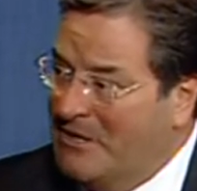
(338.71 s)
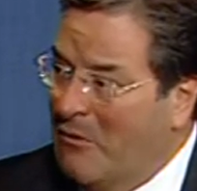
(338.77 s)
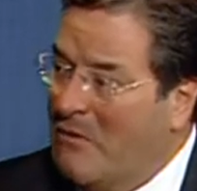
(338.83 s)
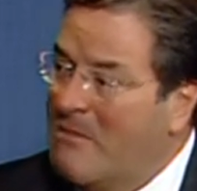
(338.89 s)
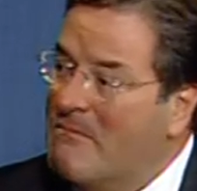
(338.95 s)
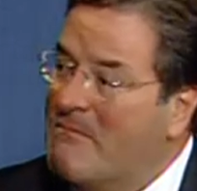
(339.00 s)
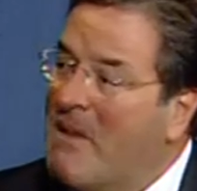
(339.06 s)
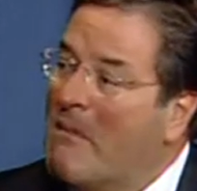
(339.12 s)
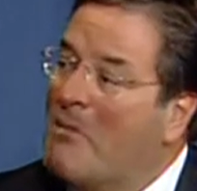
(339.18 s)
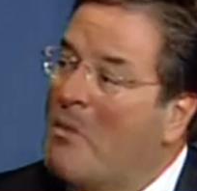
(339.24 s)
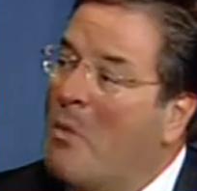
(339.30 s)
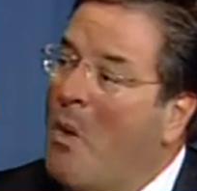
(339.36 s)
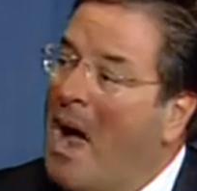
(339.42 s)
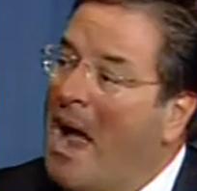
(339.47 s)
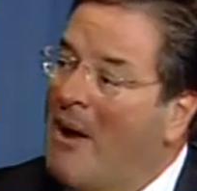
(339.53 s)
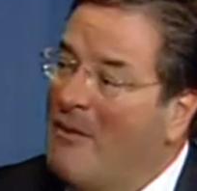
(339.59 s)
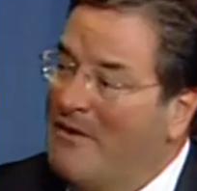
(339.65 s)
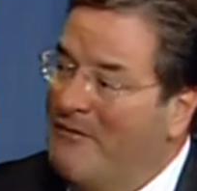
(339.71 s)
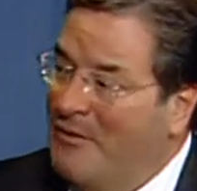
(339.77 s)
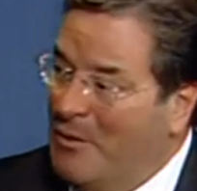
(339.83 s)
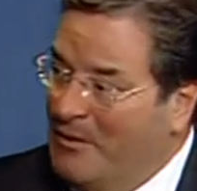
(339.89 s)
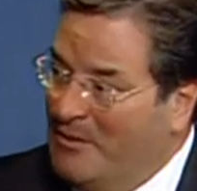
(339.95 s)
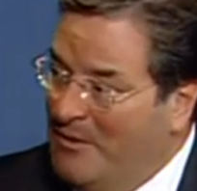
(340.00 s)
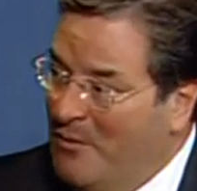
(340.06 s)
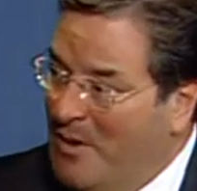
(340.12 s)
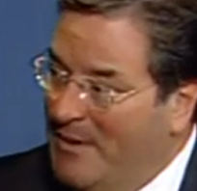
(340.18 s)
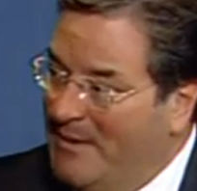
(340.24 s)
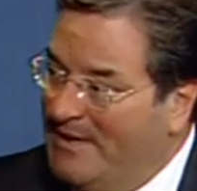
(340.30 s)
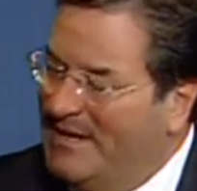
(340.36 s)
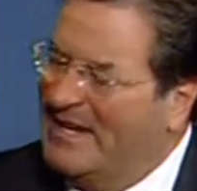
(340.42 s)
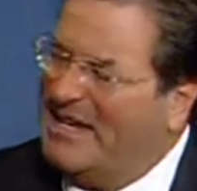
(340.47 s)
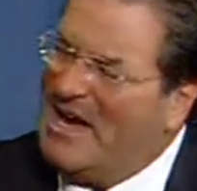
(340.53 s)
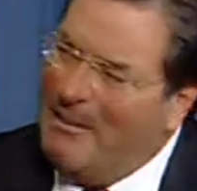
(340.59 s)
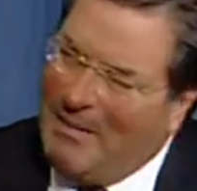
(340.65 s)
Remember why we voted the way we
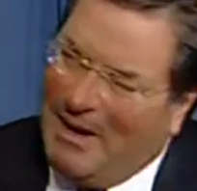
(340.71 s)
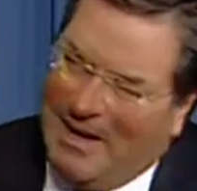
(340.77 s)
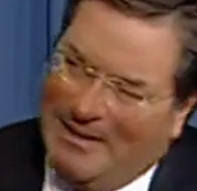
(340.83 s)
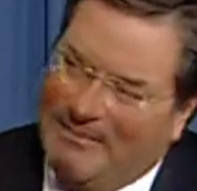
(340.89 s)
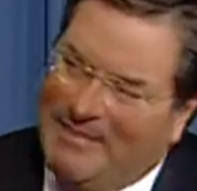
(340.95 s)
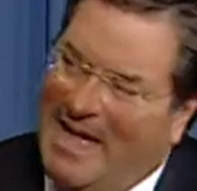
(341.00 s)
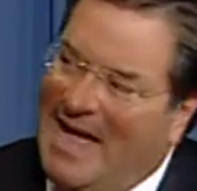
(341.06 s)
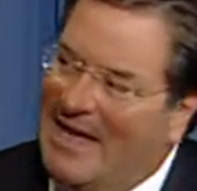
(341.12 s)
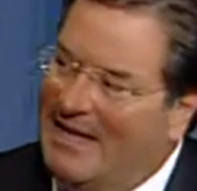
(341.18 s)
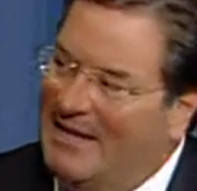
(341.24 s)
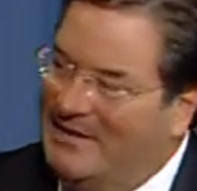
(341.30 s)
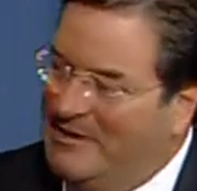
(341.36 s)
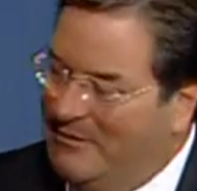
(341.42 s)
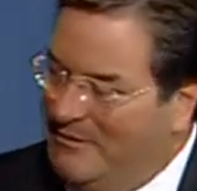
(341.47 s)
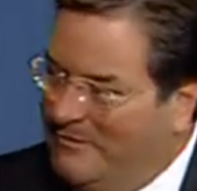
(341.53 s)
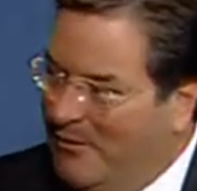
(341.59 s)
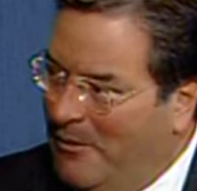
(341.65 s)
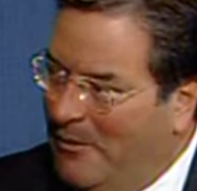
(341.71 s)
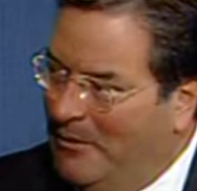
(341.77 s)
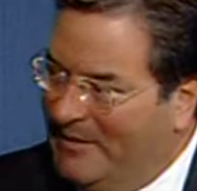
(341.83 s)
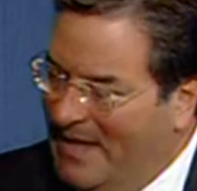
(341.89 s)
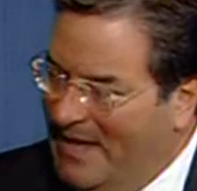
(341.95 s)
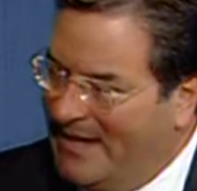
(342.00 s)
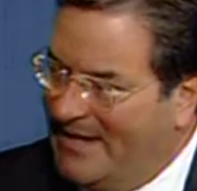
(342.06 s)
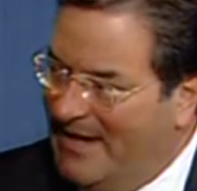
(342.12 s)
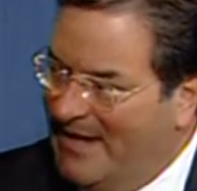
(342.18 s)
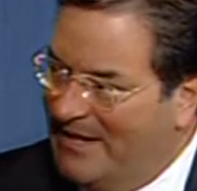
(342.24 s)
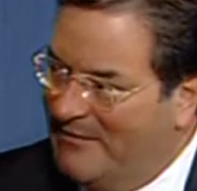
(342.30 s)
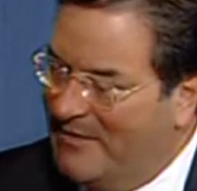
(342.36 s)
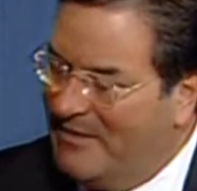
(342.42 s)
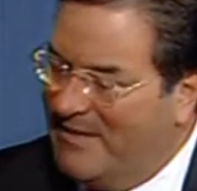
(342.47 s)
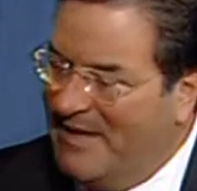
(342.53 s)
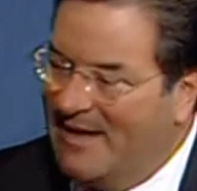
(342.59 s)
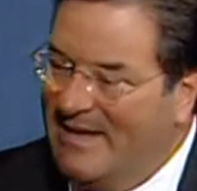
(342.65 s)
did. Come on back into the fold, that kind of a
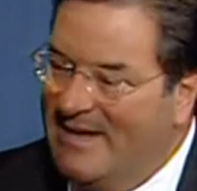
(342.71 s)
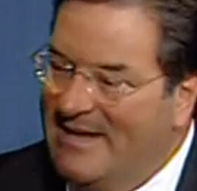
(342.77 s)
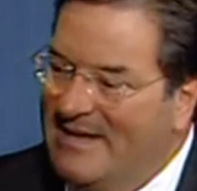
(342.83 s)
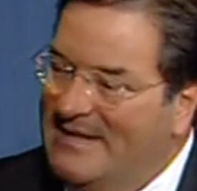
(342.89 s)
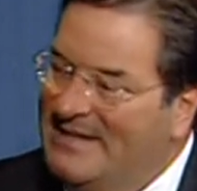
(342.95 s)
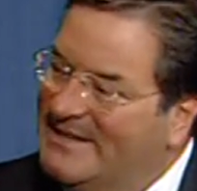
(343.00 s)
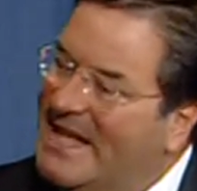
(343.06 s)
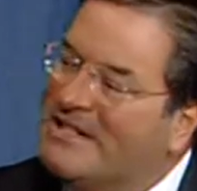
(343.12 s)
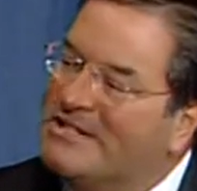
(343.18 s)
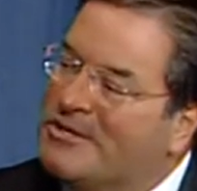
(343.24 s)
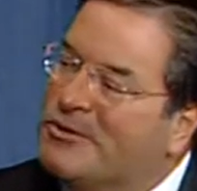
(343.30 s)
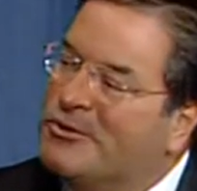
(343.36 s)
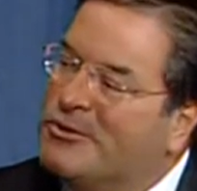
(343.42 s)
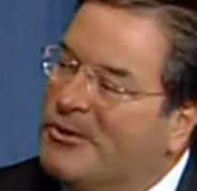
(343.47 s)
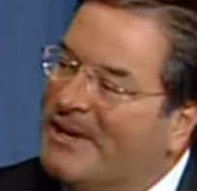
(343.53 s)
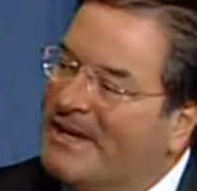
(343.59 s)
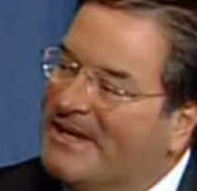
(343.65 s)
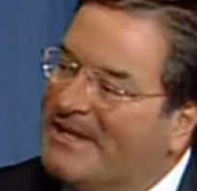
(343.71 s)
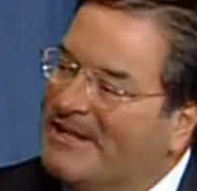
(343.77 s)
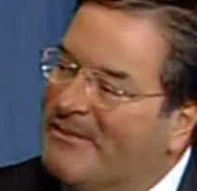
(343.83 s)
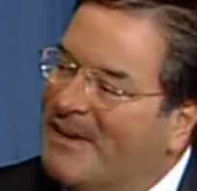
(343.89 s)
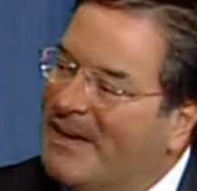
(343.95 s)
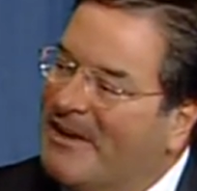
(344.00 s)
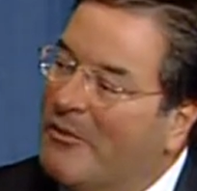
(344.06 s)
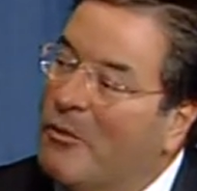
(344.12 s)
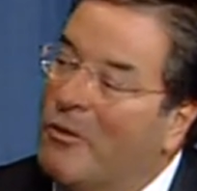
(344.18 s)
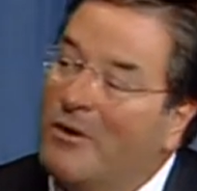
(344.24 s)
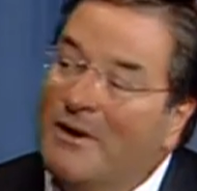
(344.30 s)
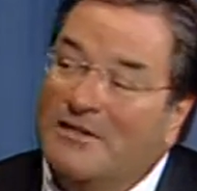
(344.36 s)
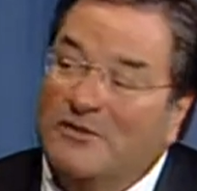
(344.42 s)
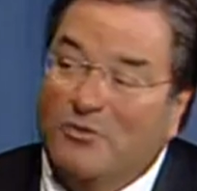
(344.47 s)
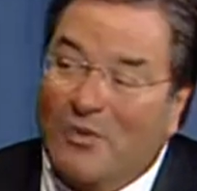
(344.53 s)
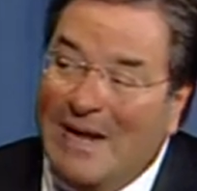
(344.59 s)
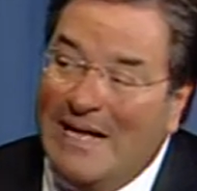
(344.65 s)
thing. That's intriguing to me.
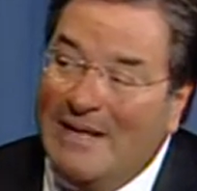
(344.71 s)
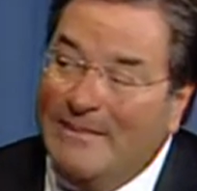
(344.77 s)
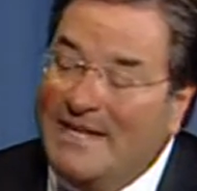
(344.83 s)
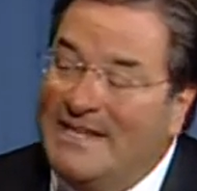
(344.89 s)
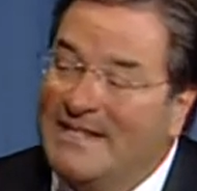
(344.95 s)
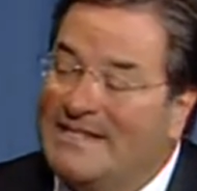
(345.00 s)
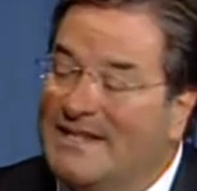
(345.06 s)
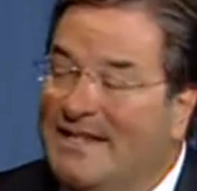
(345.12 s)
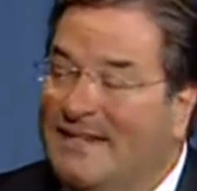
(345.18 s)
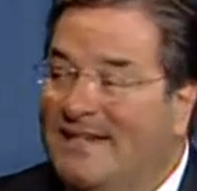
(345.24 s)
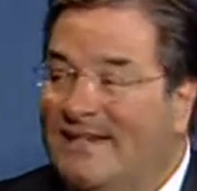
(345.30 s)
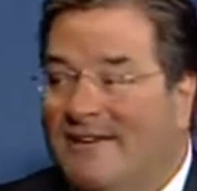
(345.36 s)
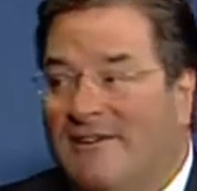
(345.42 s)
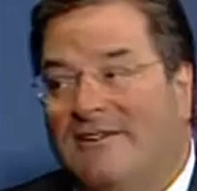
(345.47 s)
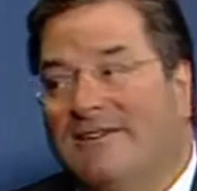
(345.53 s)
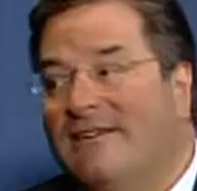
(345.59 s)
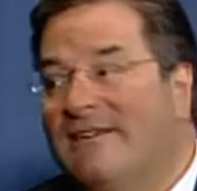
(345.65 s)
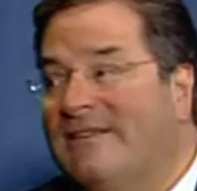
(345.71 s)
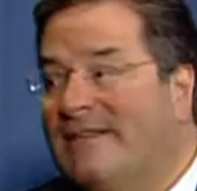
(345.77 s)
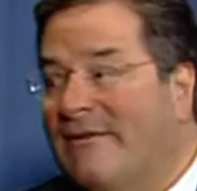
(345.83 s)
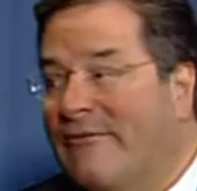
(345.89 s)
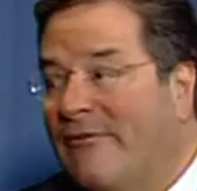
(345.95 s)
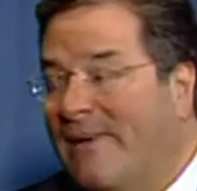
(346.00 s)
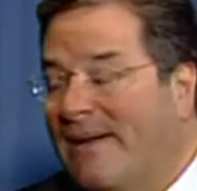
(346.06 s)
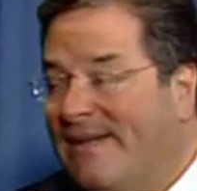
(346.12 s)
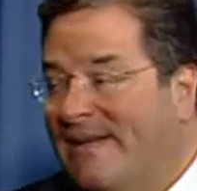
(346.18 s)
Whereas Romney's are a little different.